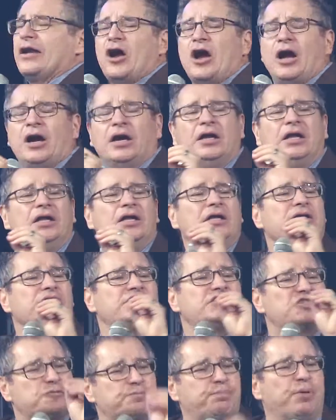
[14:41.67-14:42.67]
are
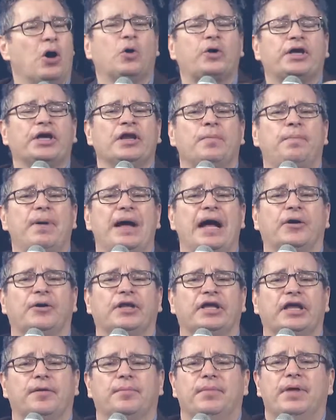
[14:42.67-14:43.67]
spoken about
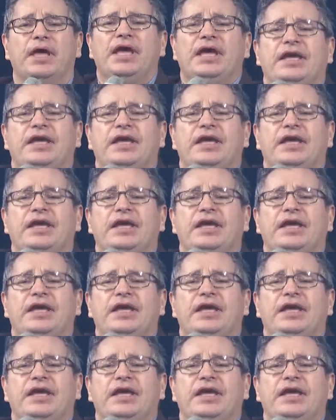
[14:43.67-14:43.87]
him.